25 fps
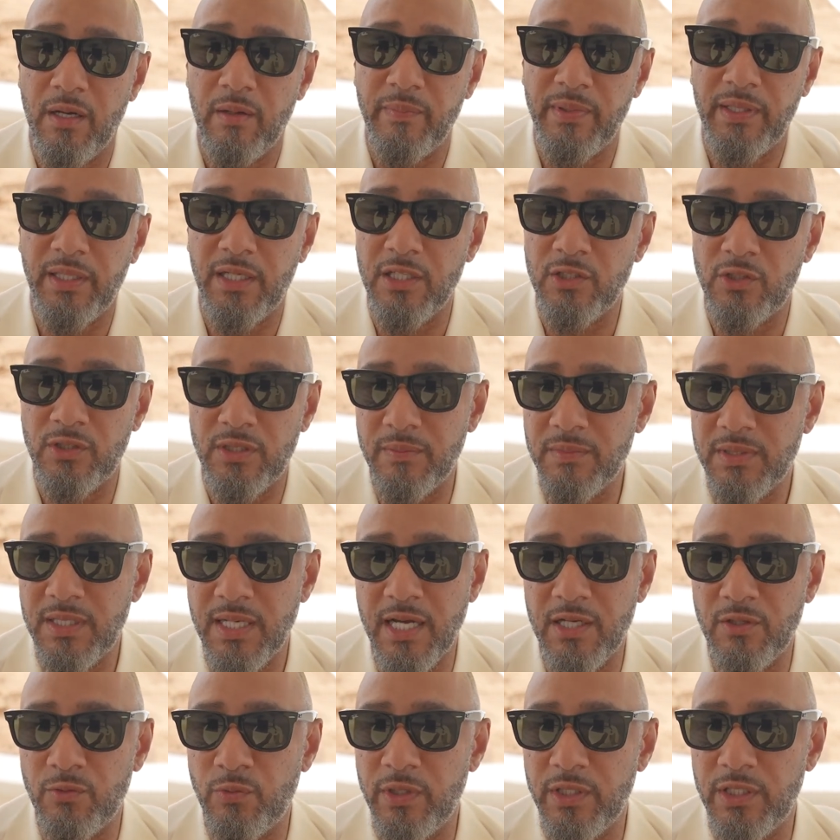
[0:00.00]
Because
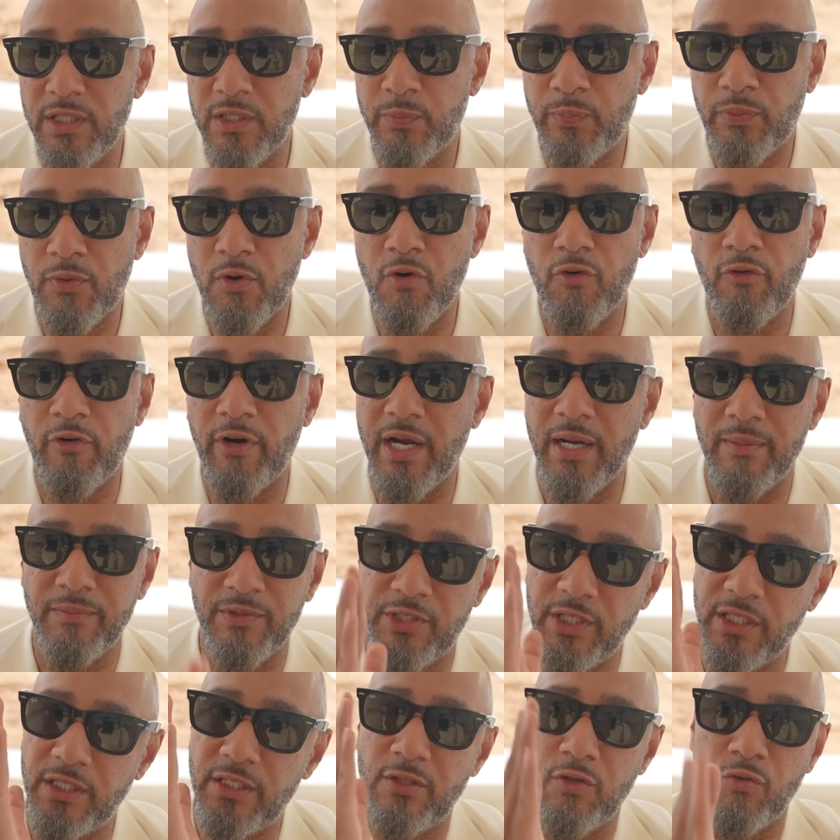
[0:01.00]
sometimes we just
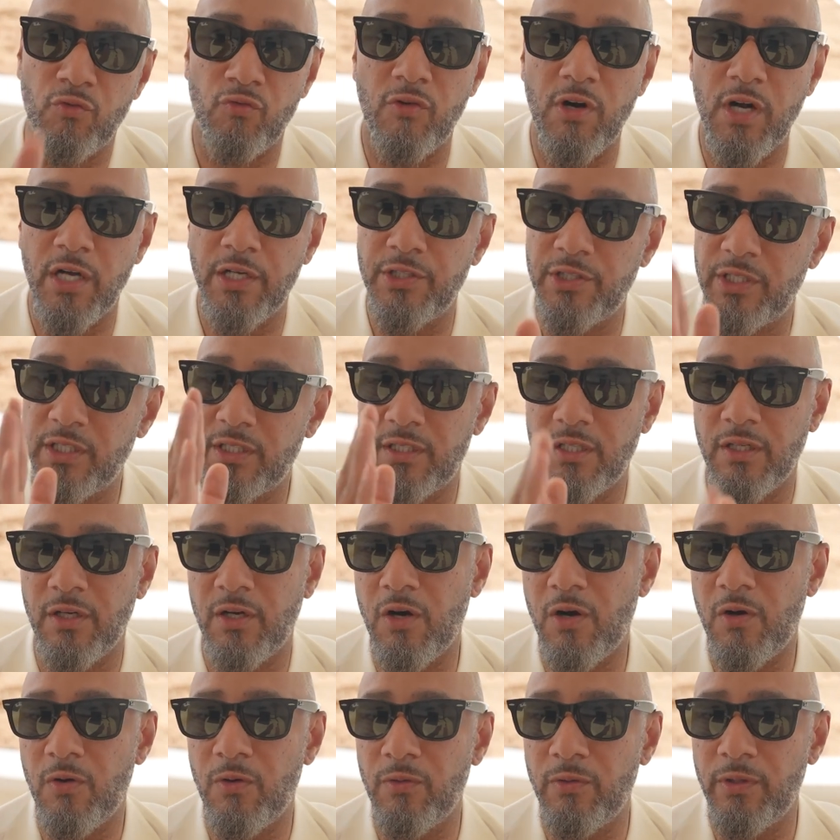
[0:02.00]
programmed just to run, just to
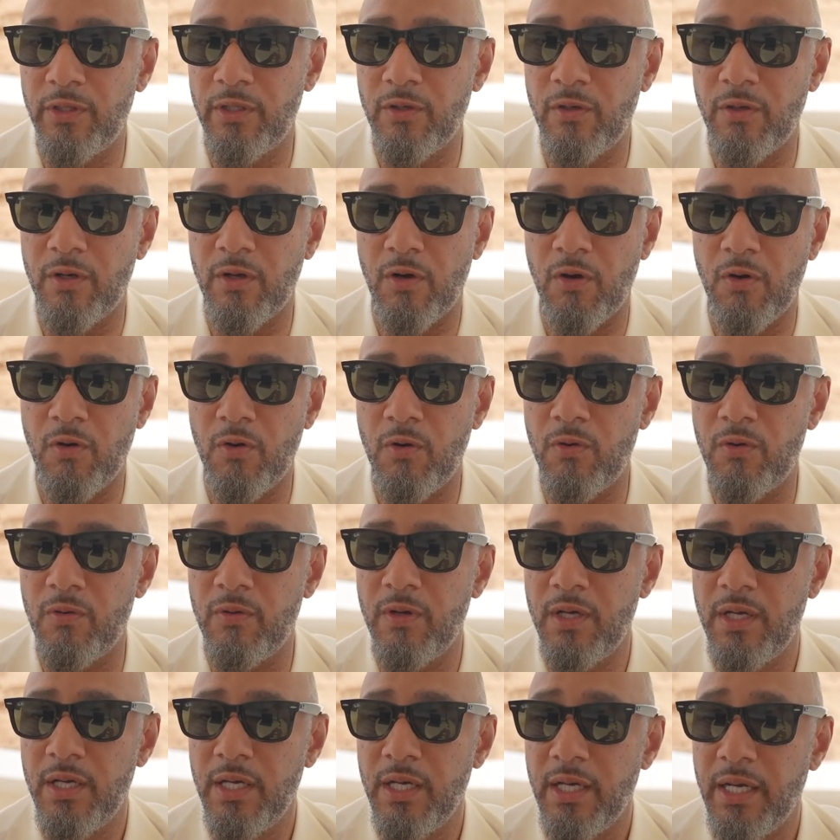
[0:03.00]
go. The
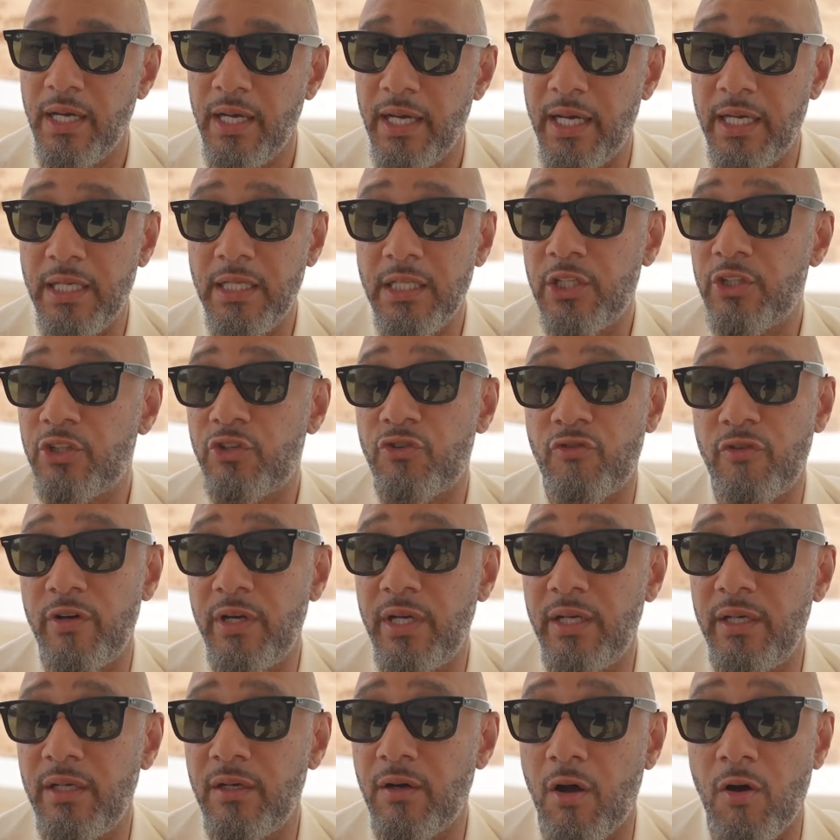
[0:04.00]
whole
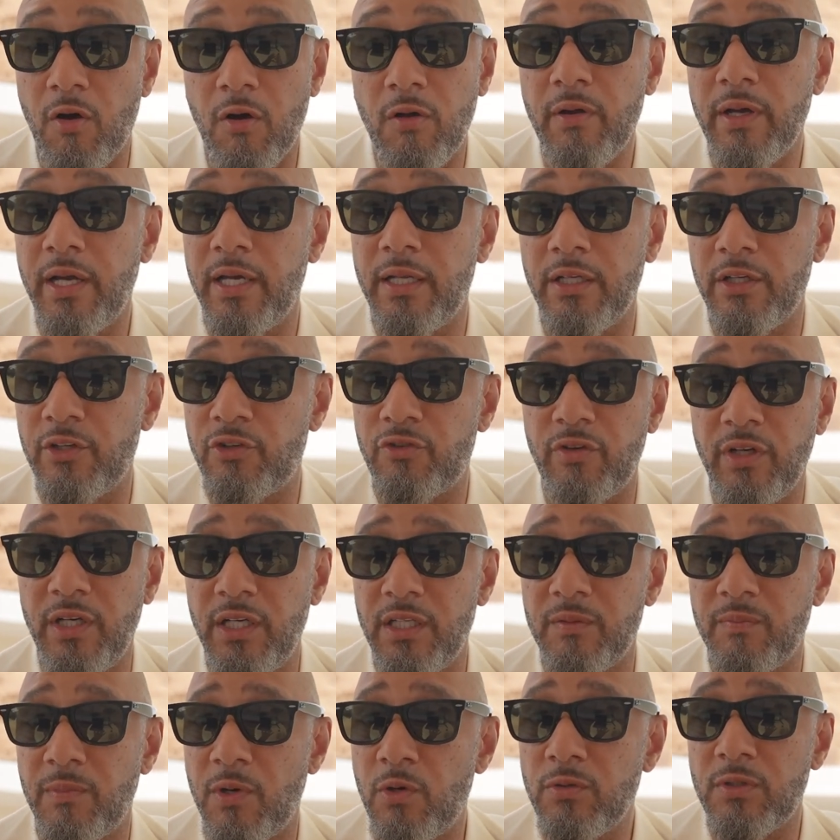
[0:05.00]

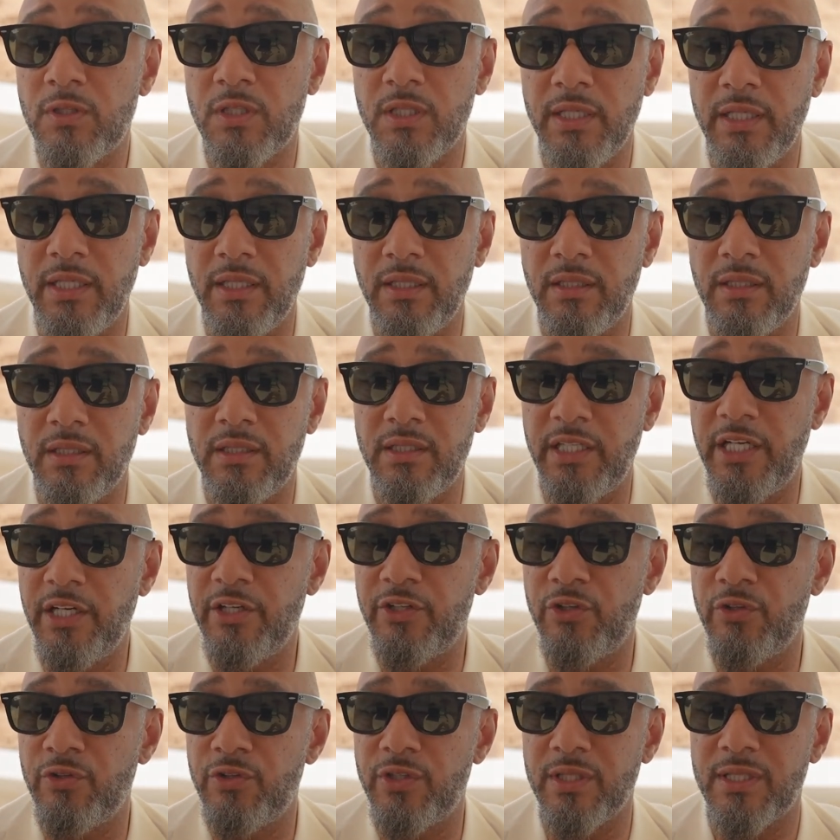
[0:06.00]
industries mostly
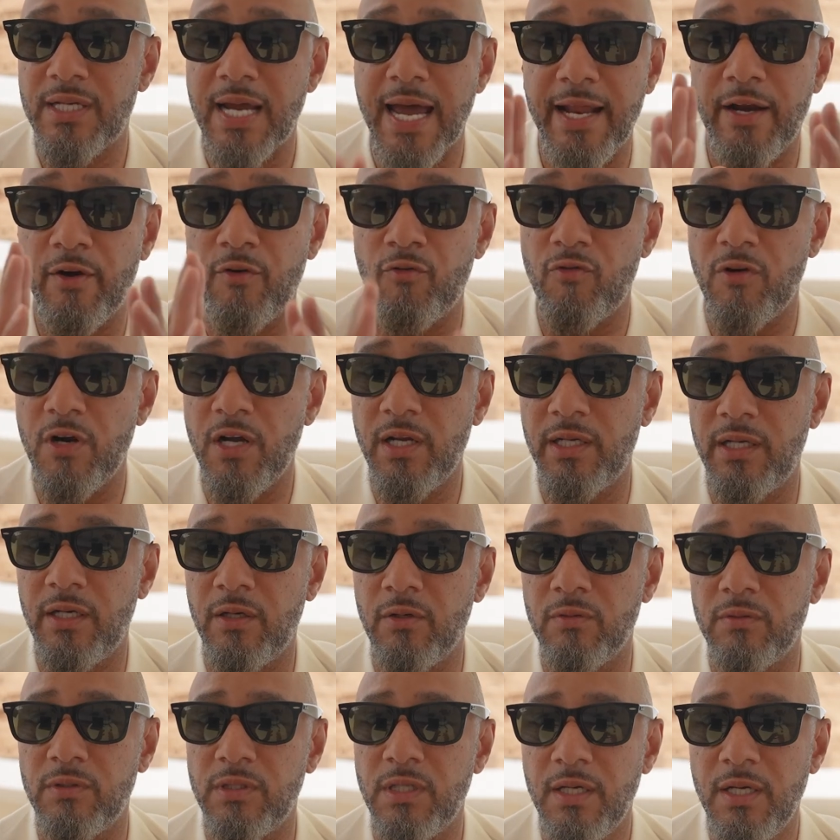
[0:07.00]
teach you just how to run. They
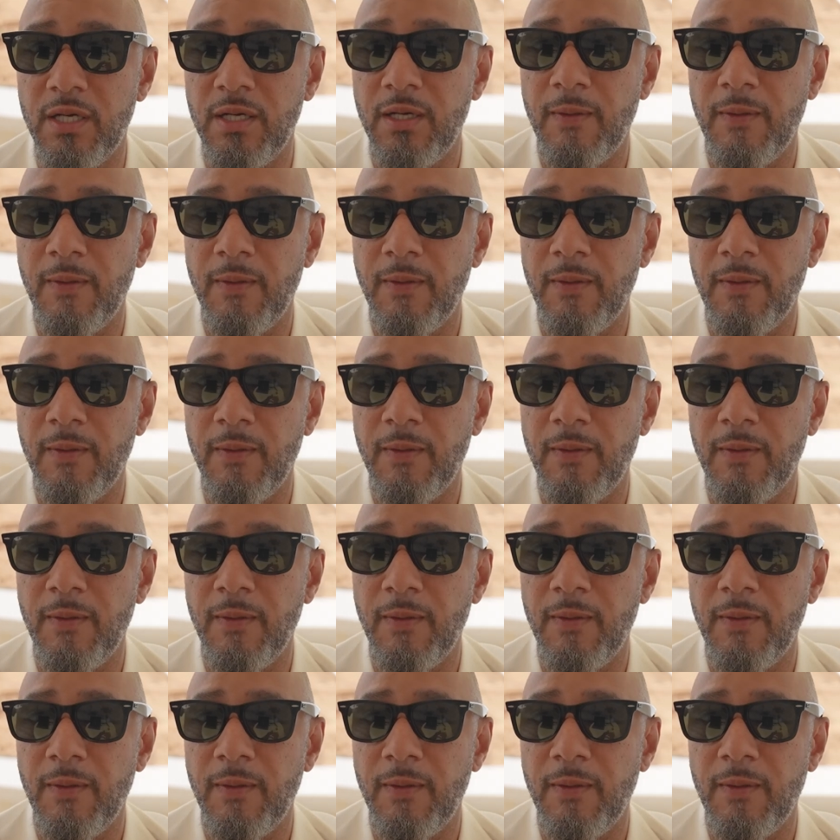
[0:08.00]
don't